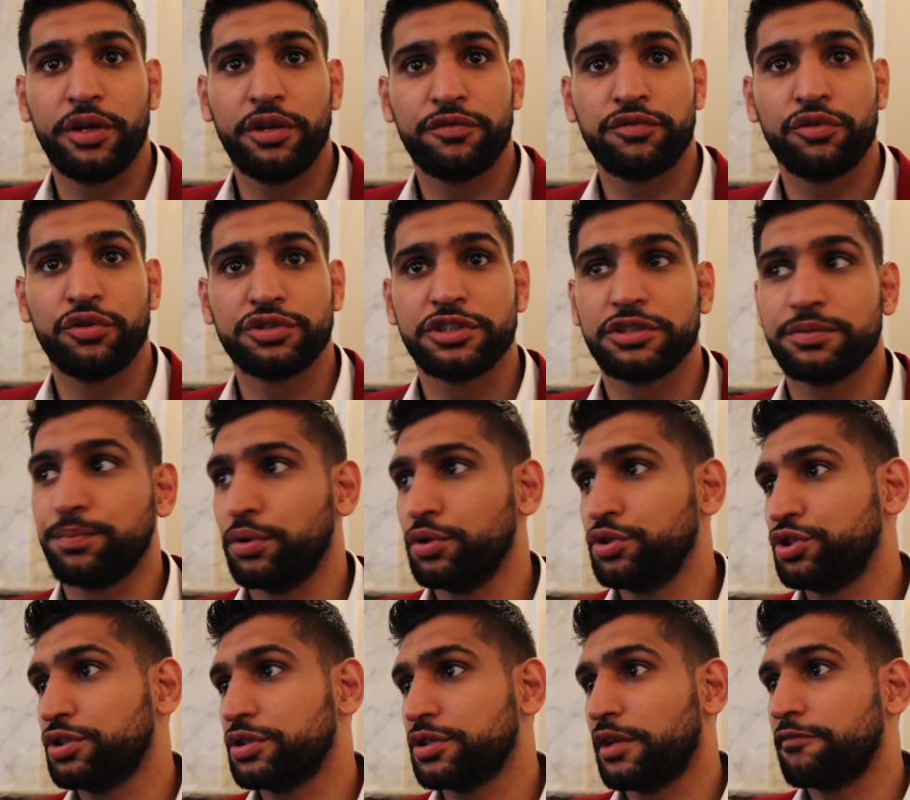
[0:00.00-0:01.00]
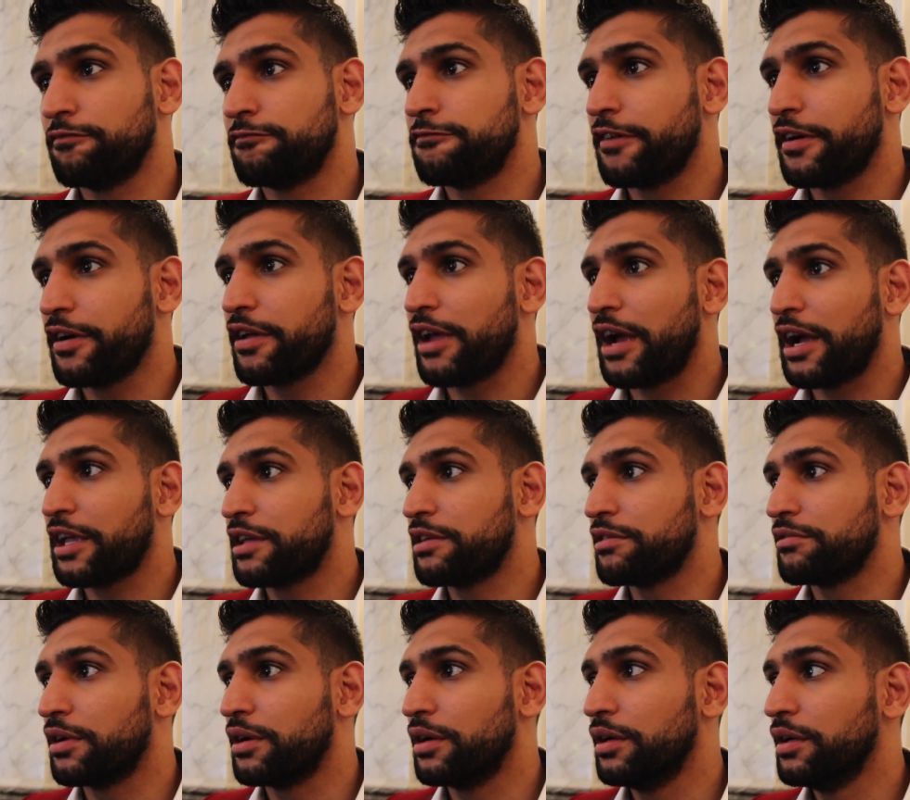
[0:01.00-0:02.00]
when he throws his punches and very
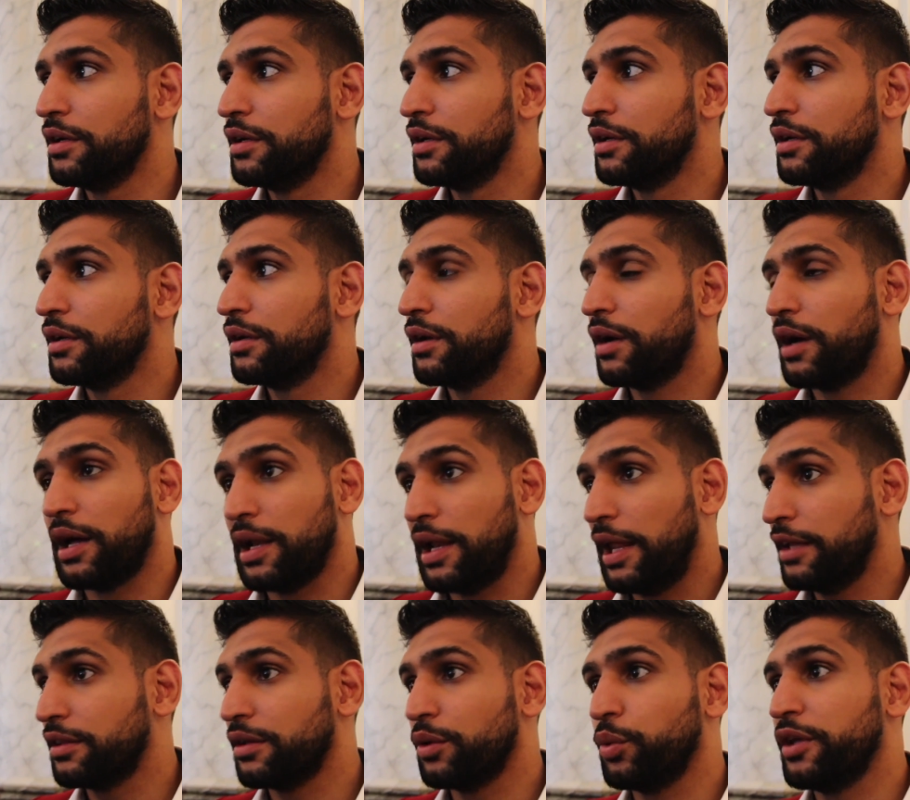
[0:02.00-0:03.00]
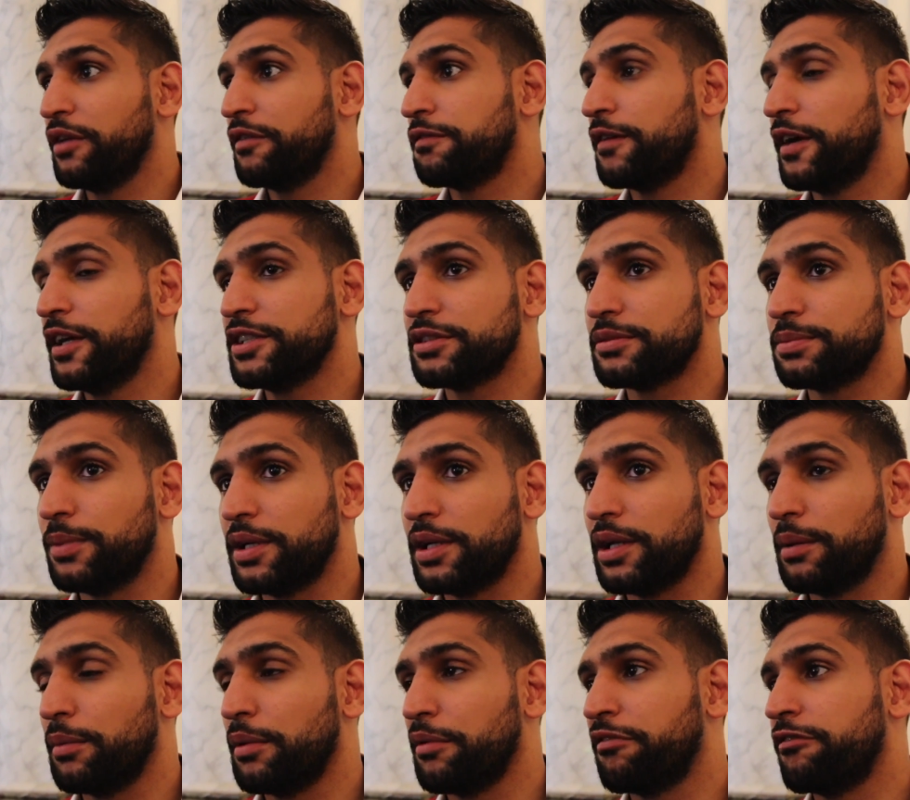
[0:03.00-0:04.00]
accurate. I like the way he fights, man.
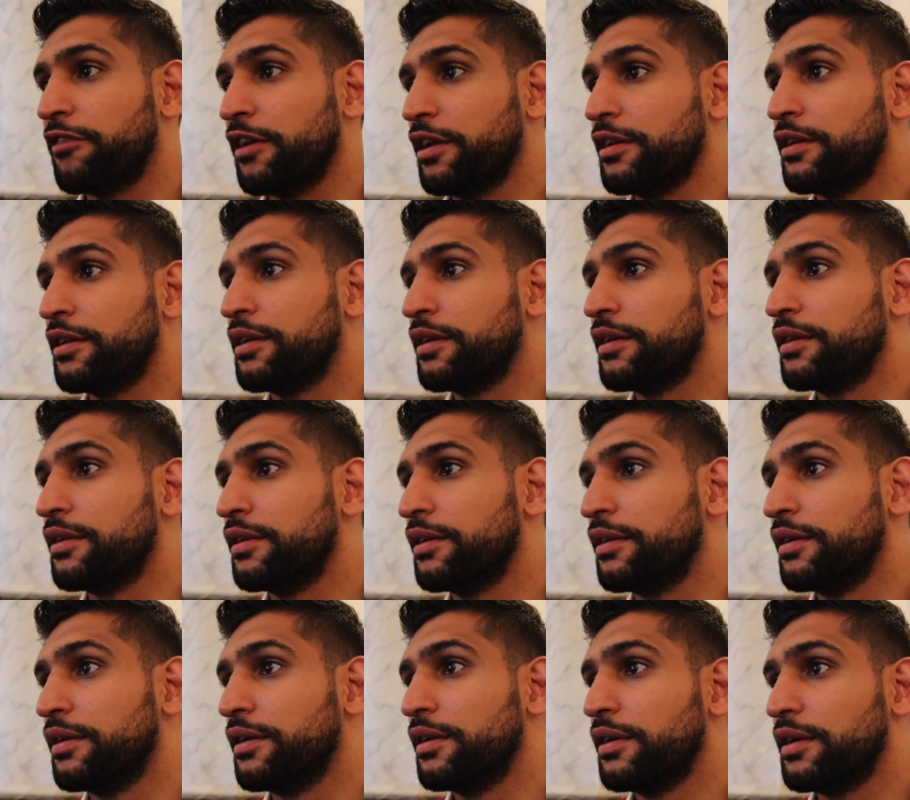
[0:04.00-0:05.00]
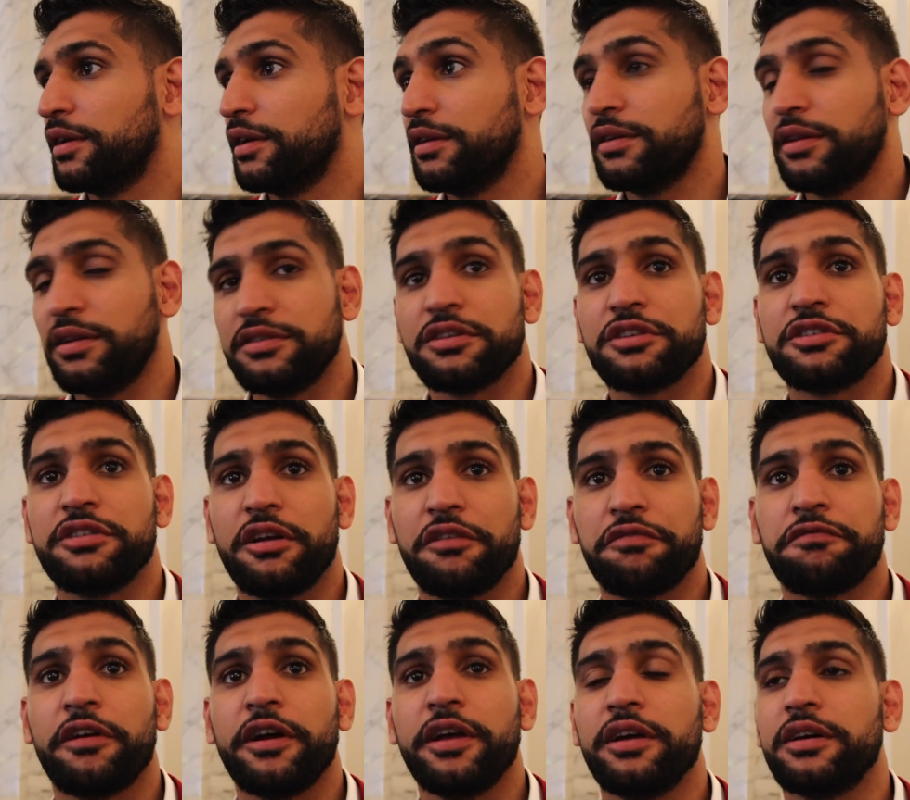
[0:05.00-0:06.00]
I'm a fan. He's a great
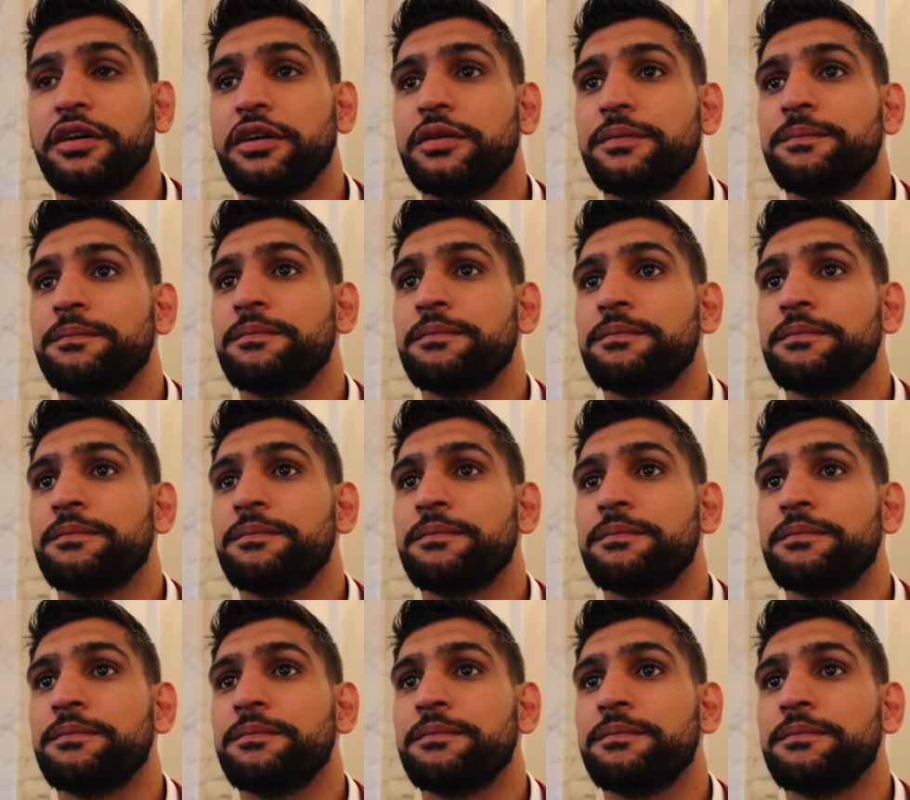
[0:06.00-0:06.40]
fighter.